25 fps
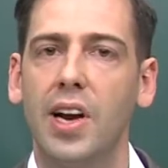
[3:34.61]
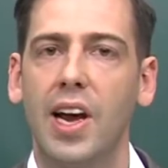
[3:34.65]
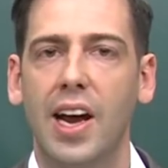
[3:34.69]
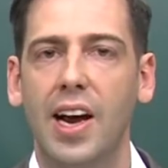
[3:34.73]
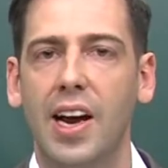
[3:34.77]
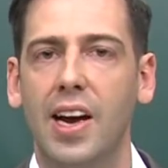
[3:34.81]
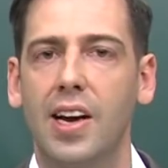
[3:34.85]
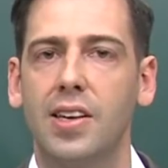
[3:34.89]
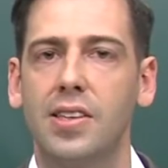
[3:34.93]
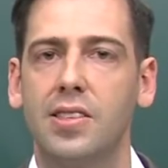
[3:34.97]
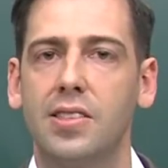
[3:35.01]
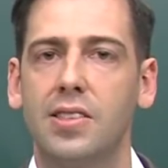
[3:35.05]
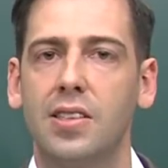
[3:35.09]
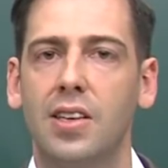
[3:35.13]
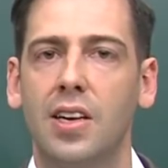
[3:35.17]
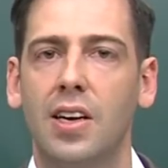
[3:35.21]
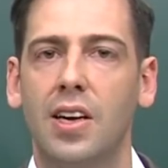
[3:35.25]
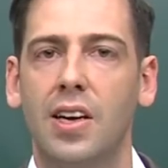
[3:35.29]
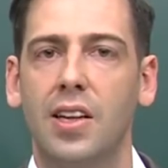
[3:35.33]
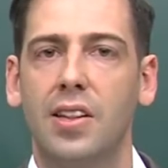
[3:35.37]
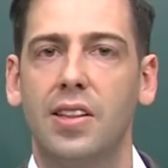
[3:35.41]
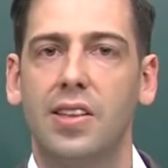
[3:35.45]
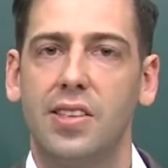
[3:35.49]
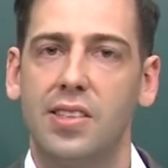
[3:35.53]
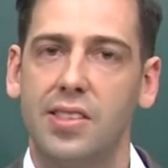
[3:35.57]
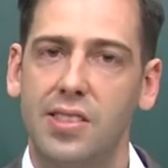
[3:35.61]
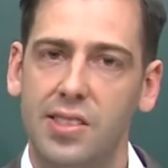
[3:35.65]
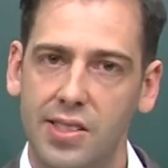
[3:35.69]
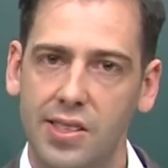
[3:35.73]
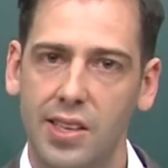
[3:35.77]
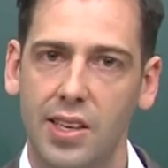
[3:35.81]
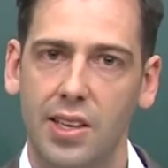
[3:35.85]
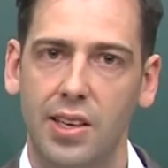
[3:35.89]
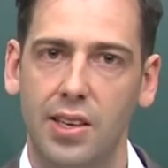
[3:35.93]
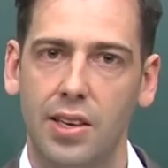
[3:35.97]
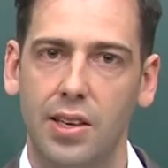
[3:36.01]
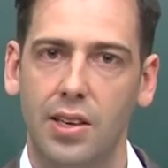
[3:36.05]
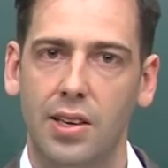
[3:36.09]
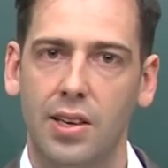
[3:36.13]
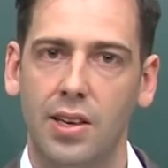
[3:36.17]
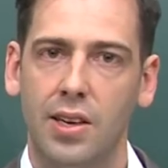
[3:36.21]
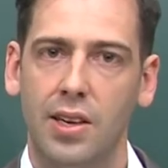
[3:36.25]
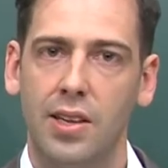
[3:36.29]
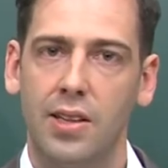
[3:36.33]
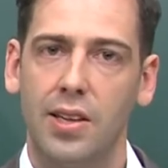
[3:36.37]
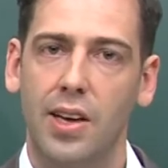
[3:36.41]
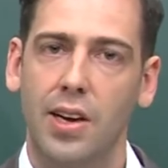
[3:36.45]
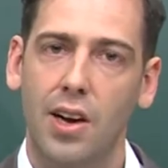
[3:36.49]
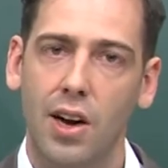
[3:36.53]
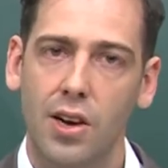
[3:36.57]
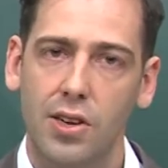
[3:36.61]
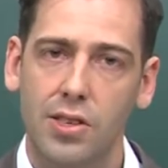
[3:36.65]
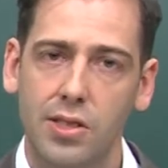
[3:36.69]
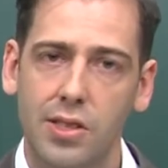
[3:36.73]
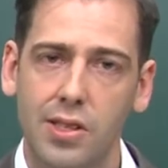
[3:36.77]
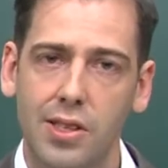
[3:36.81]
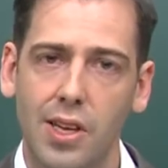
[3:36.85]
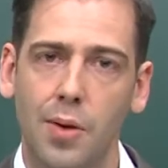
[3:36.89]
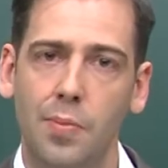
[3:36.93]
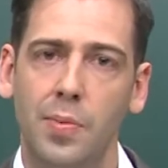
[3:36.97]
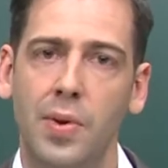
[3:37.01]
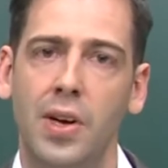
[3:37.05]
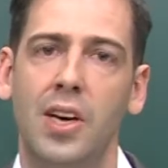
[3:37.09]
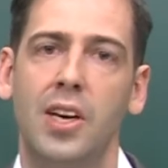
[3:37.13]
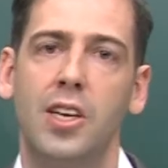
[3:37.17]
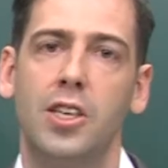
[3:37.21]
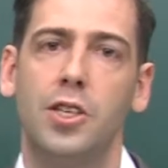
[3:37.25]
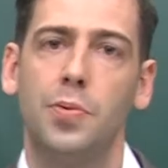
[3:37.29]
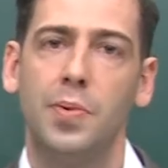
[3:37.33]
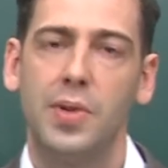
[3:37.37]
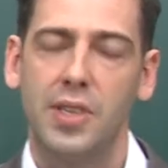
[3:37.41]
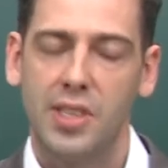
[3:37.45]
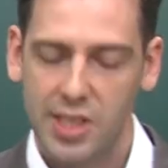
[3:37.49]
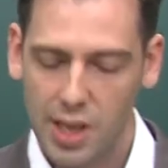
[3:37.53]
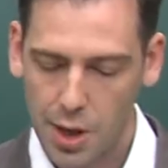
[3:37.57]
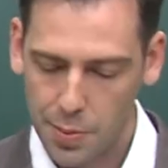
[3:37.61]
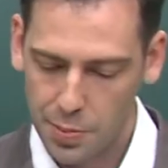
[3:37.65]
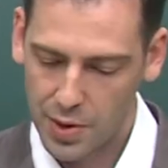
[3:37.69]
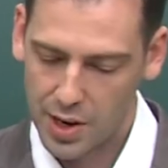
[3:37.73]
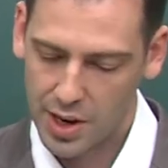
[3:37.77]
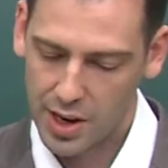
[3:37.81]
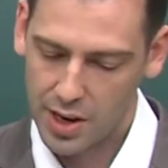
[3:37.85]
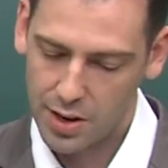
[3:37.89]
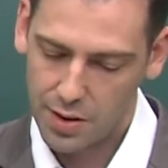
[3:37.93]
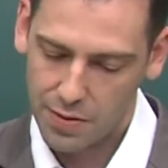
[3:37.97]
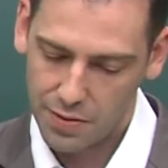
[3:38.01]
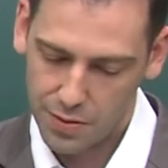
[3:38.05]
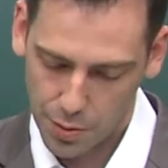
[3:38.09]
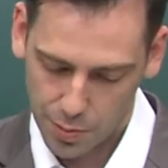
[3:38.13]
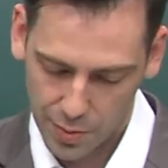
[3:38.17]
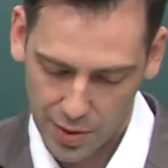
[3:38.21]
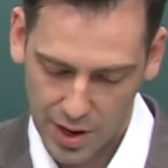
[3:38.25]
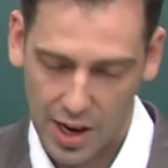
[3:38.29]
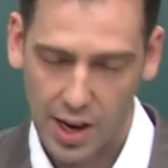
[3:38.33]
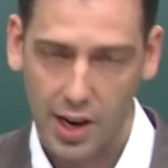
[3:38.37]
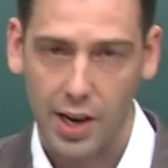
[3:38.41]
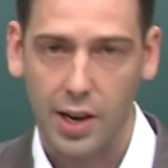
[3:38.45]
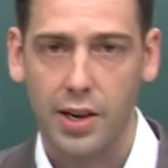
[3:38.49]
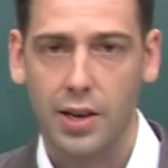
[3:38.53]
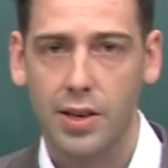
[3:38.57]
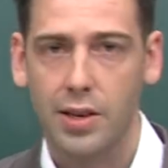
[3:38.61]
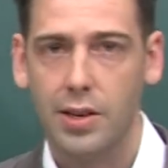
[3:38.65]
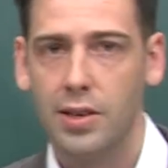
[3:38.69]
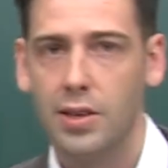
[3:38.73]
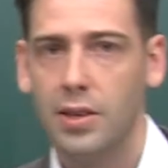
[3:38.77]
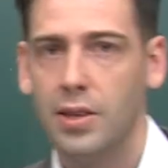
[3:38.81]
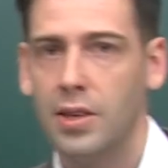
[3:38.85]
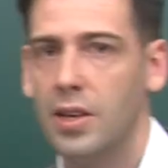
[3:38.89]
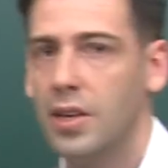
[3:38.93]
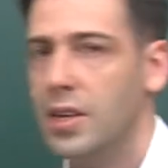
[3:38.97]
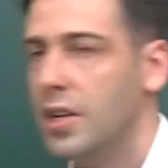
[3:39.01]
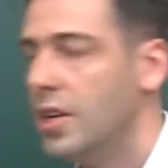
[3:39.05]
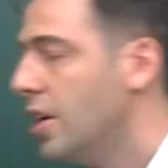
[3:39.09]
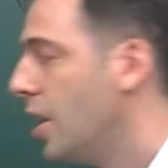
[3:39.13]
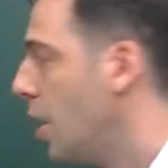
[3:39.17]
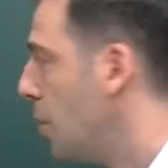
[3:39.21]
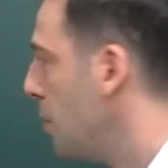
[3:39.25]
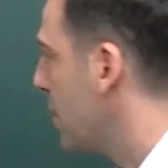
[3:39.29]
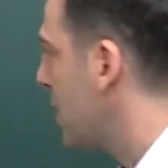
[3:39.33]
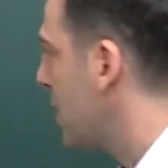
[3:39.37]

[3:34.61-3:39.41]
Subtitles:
has this sin that causes them to be separated from God. And